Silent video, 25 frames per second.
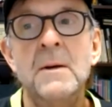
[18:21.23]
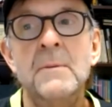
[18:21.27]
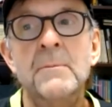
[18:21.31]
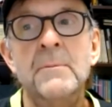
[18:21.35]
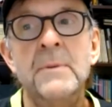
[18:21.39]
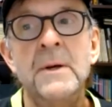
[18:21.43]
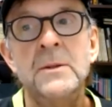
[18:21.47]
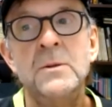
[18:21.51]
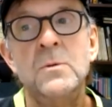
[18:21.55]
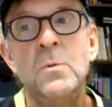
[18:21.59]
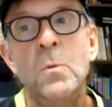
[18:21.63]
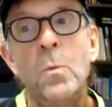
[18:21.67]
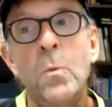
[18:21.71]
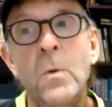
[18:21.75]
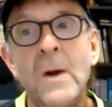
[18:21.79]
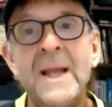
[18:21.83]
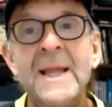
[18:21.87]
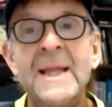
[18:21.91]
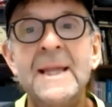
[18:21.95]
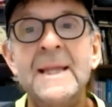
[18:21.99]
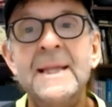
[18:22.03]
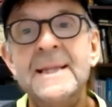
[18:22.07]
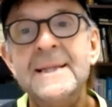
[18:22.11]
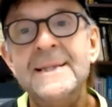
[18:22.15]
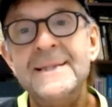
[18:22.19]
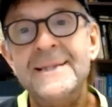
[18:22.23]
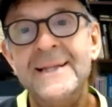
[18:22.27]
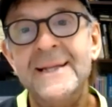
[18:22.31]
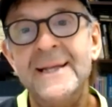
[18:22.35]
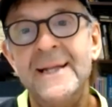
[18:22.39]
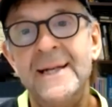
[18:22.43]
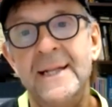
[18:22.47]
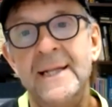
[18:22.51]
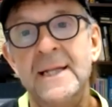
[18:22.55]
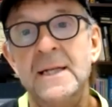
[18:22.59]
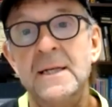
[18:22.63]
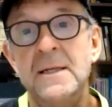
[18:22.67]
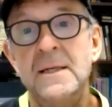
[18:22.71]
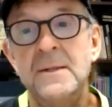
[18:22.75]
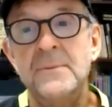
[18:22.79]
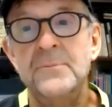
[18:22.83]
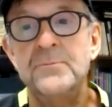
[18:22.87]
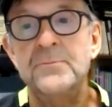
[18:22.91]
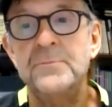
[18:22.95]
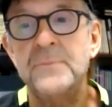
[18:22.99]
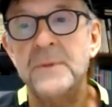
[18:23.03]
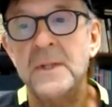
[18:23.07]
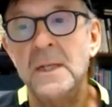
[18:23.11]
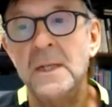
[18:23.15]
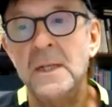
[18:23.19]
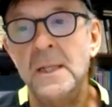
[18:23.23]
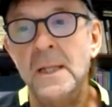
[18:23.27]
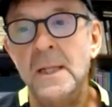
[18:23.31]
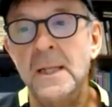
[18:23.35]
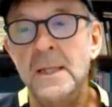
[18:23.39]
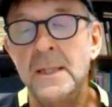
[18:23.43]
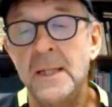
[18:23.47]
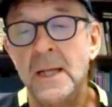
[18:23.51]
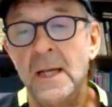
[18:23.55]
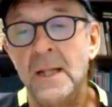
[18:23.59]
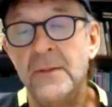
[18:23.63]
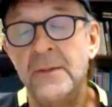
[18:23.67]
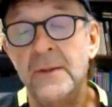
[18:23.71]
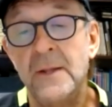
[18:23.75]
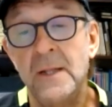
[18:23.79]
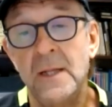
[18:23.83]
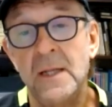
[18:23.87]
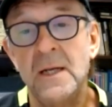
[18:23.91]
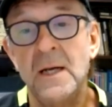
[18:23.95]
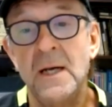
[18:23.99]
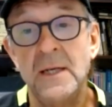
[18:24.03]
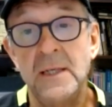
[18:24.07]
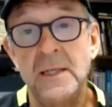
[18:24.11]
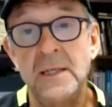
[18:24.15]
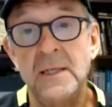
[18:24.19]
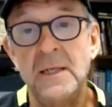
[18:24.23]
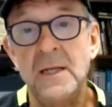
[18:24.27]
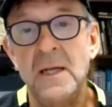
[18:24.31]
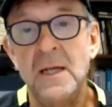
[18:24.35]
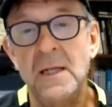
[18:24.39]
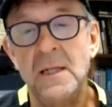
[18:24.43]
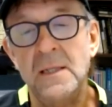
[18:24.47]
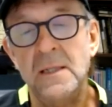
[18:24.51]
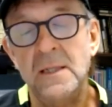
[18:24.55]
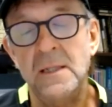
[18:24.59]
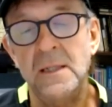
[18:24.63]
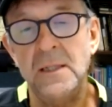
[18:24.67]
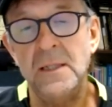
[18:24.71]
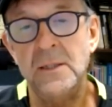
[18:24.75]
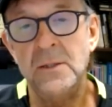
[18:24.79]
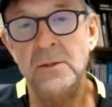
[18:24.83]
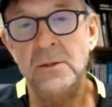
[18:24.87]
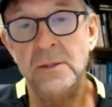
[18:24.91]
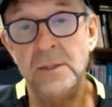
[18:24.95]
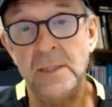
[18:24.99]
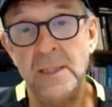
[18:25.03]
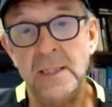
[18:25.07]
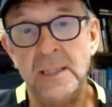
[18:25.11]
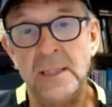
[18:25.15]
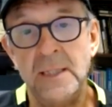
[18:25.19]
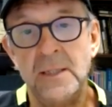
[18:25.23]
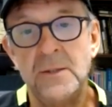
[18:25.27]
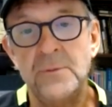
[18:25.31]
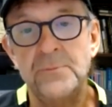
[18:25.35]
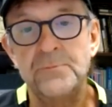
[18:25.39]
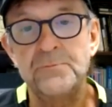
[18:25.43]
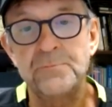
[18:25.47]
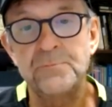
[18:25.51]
But the way he did it is, I think, kind of unique.